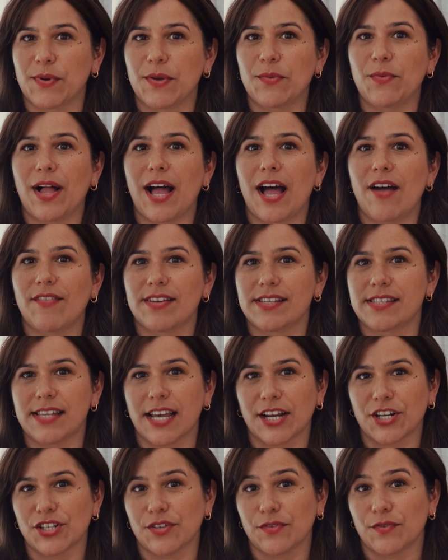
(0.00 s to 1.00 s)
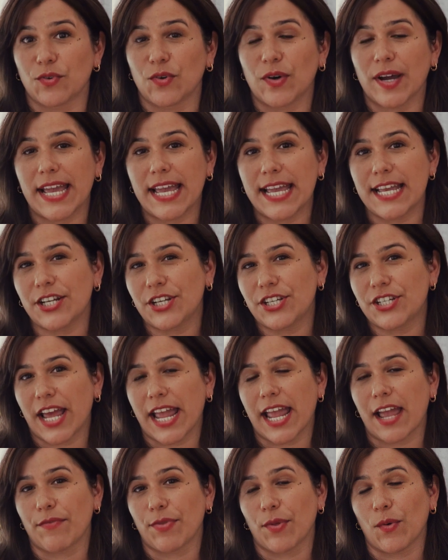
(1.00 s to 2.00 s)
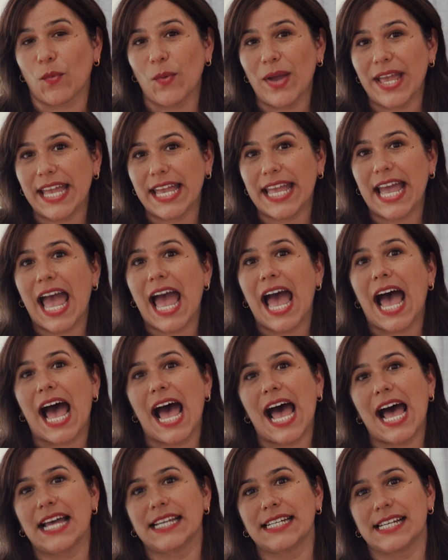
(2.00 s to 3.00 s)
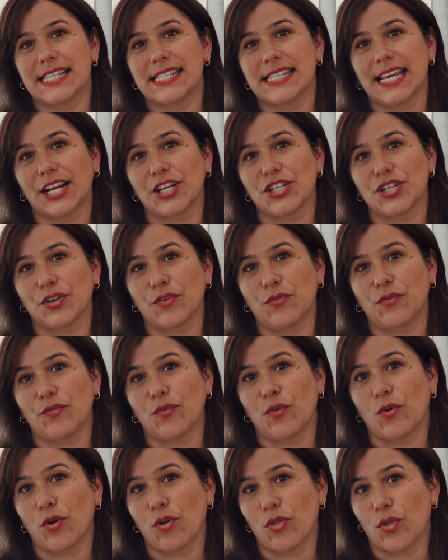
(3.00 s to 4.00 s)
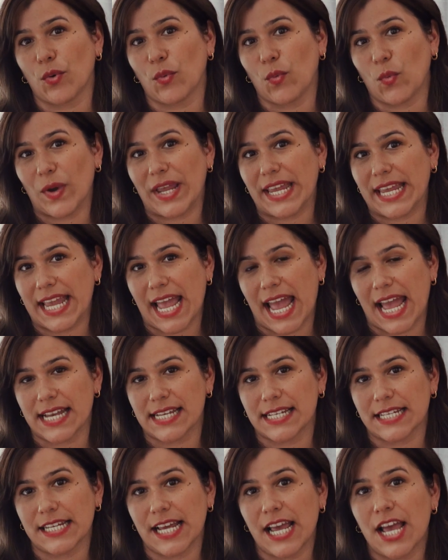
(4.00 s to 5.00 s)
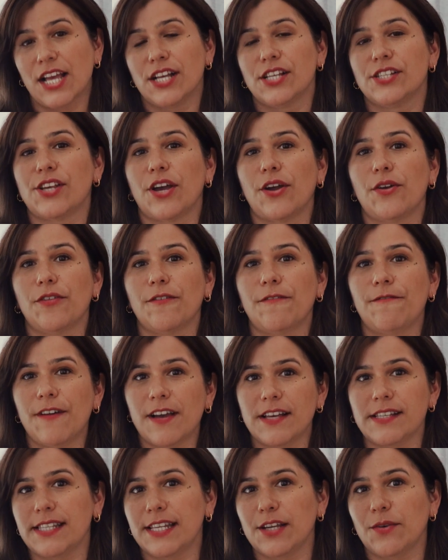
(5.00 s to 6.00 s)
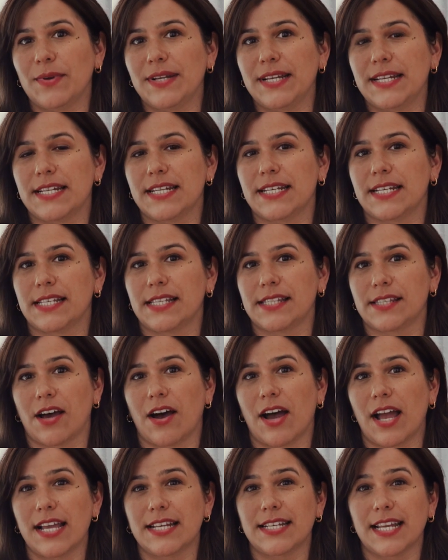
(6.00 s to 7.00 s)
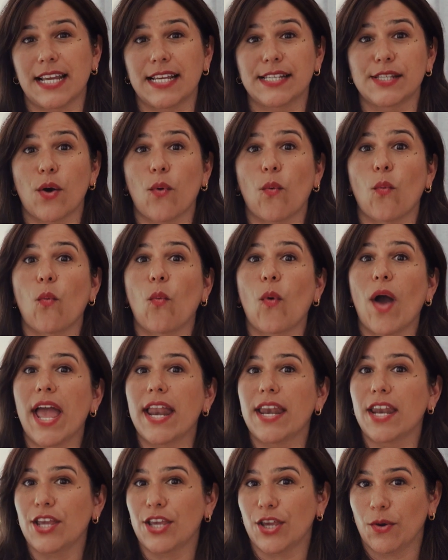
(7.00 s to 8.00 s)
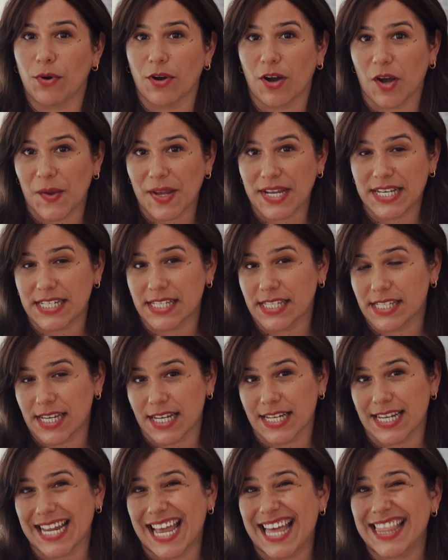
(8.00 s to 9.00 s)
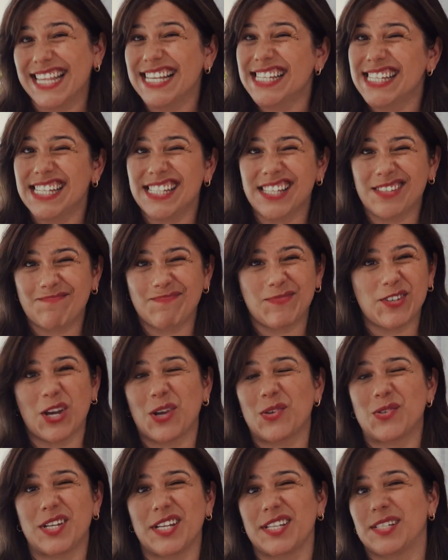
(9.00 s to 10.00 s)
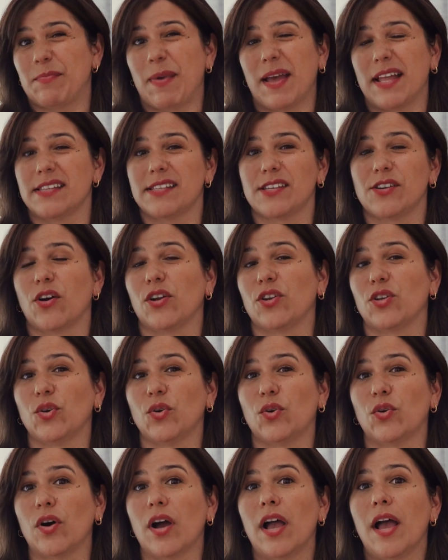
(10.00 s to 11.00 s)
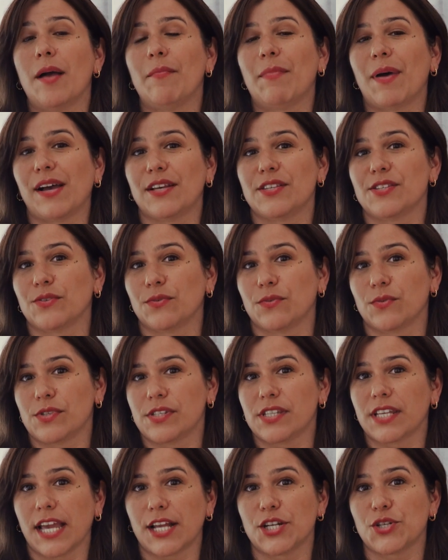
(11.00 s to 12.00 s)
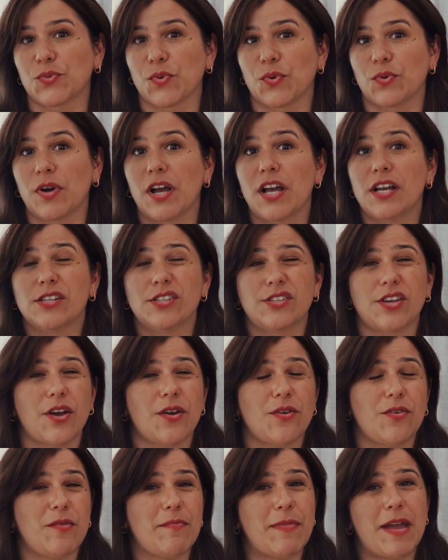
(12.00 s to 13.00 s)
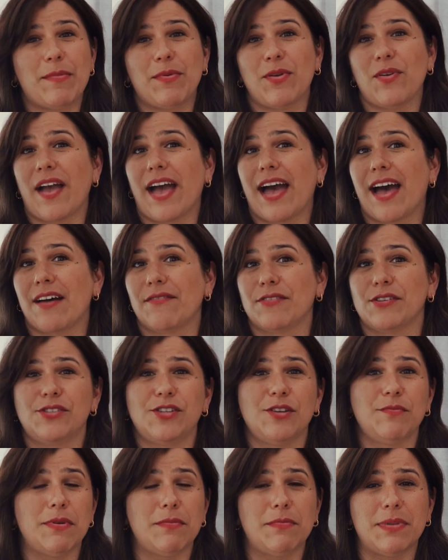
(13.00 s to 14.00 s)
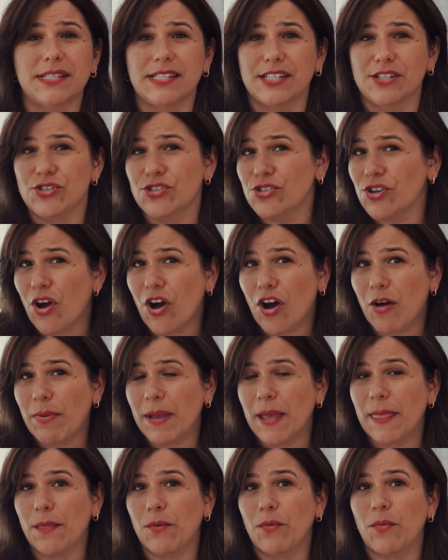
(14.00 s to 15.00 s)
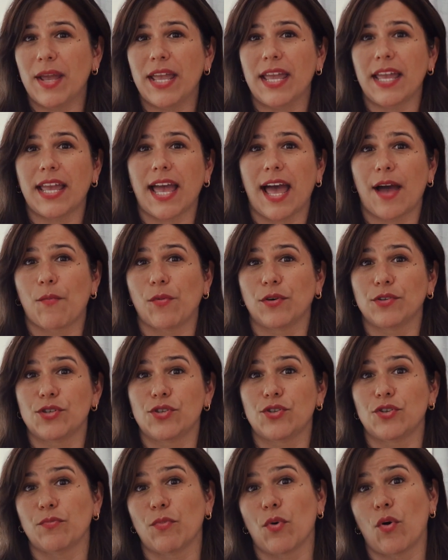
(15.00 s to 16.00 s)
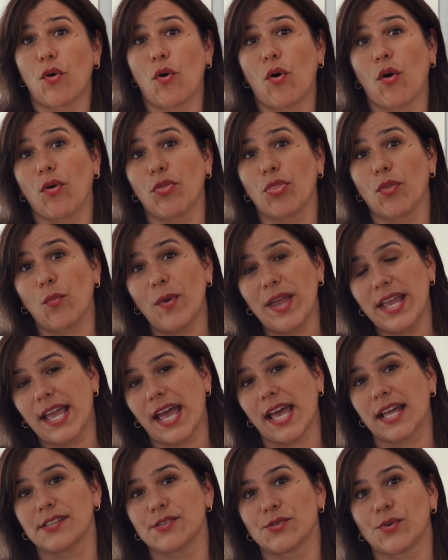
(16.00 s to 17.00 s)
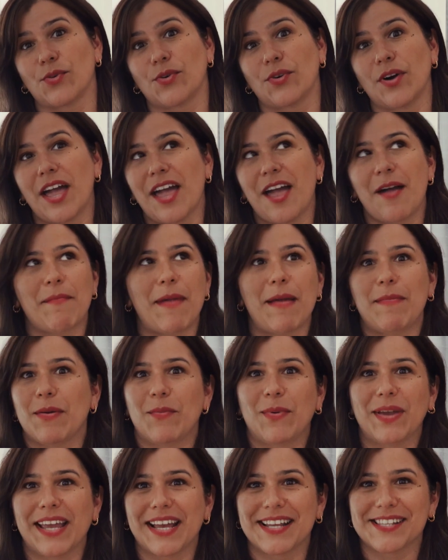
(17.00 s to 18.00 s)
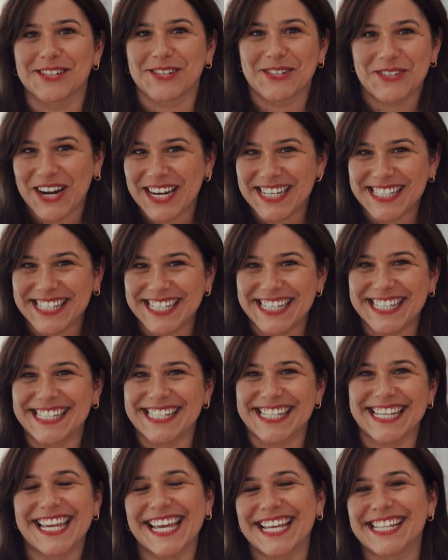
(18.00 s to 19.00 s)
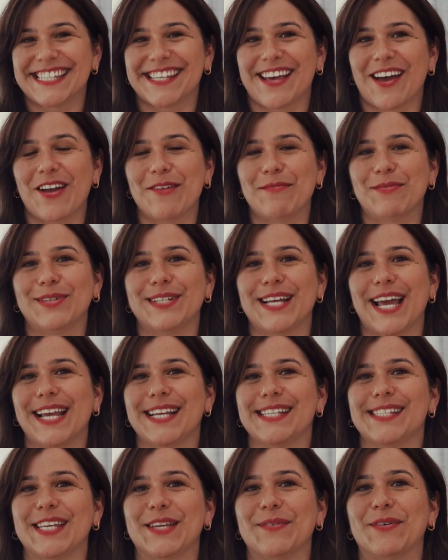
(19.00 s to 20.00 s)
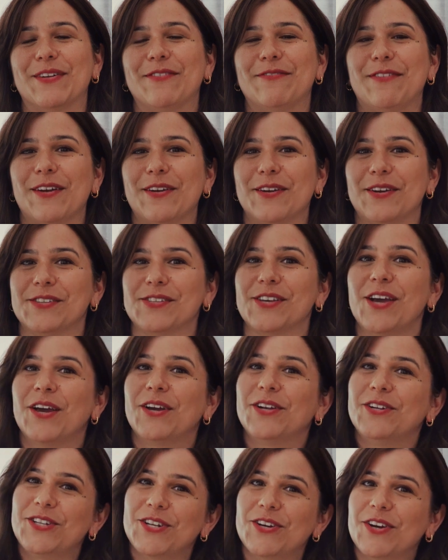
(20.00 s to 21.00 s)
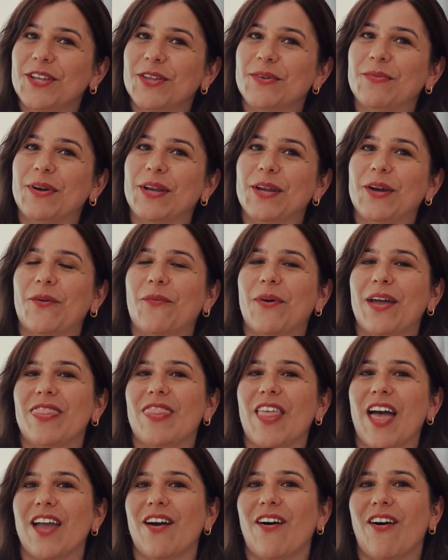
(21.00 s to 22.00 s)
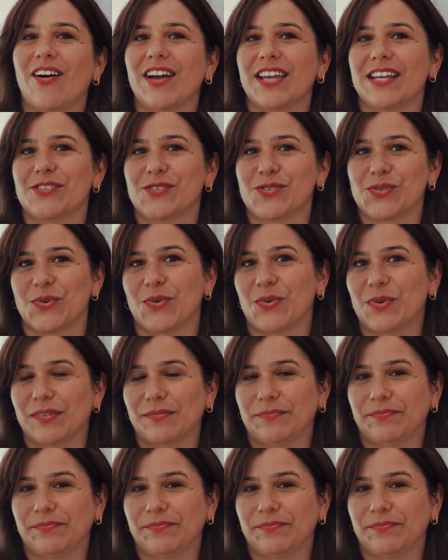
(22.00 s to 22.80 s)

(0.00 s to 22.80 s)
We will have a section for each day of the week and a section for the weekend. So the first thing we need to decide is when you are going to study, and this is totally dependent on your personal schedule. So maybe you have a super busy job in the week and want to do more on the weekends, or maybe weekends are crazy because the kids are home all day, so you want to focus during the week when they are in school.